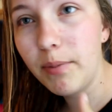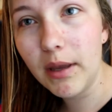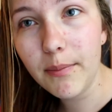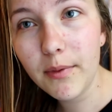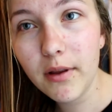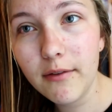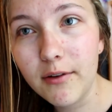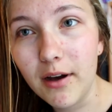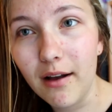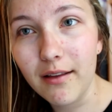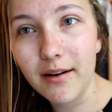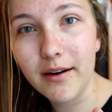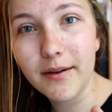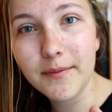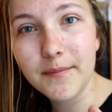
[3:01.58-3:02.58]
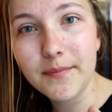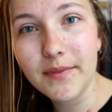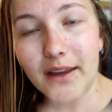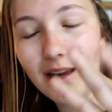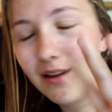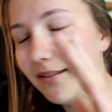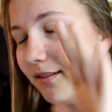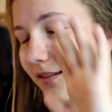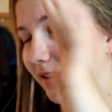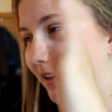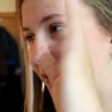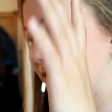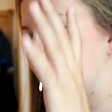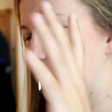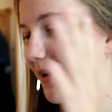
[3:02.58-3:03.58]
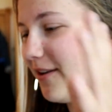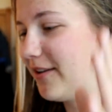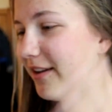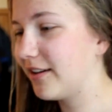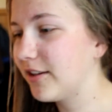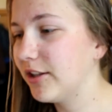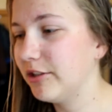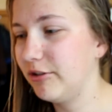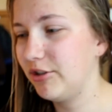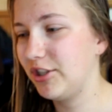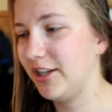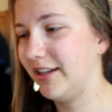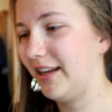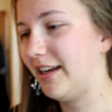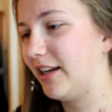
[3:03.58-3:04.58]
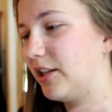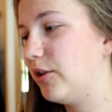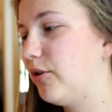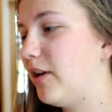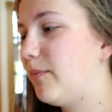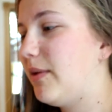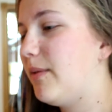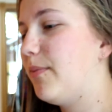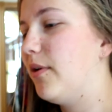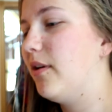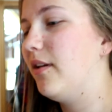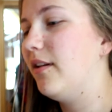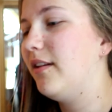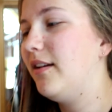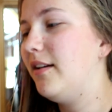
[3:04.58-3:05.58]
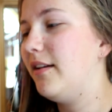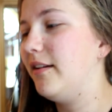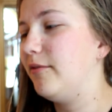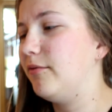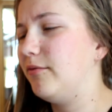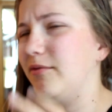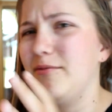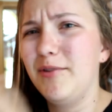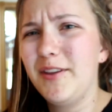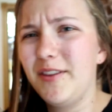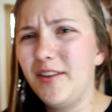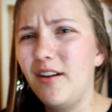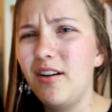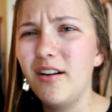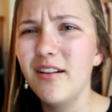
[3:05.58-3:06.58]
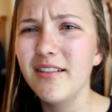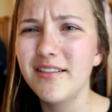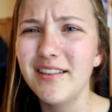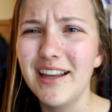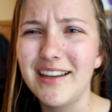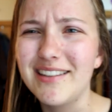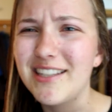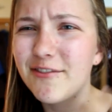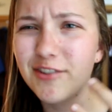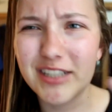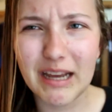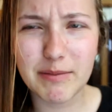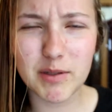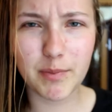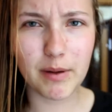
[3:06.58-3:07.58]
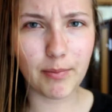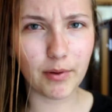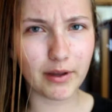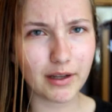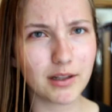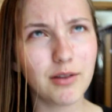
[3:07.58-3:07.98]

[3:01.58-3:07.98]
people of color, and it was about inclusion and including people with all like different types of people,